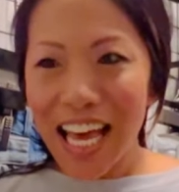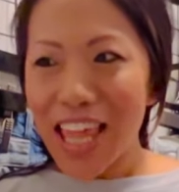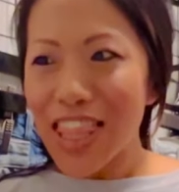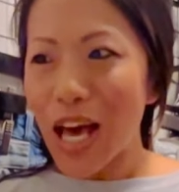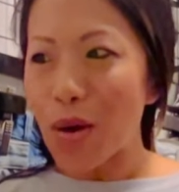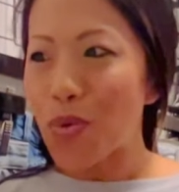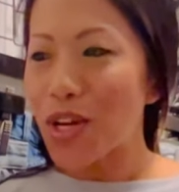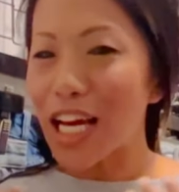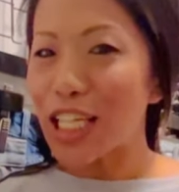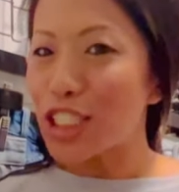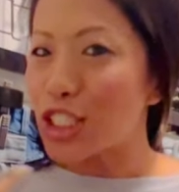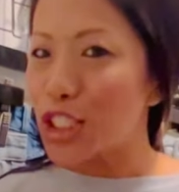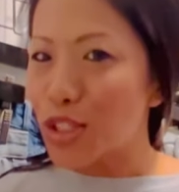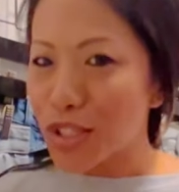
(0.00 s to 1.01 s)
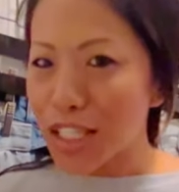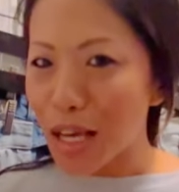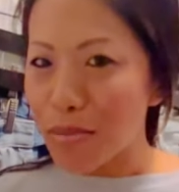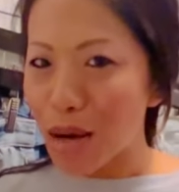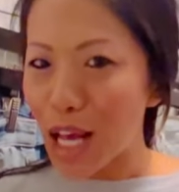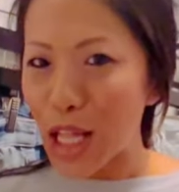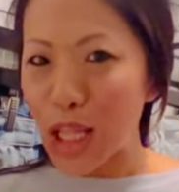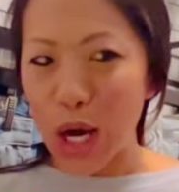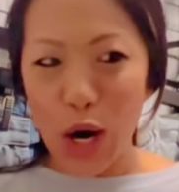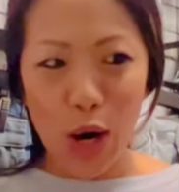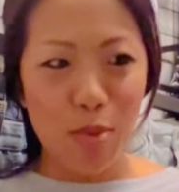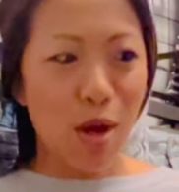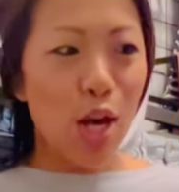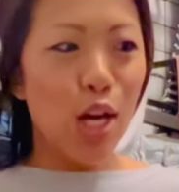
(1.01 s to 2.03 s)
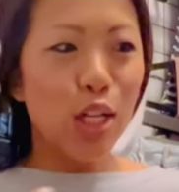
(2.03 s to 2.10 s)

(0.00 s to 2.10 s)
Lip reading: that when I do set my alarm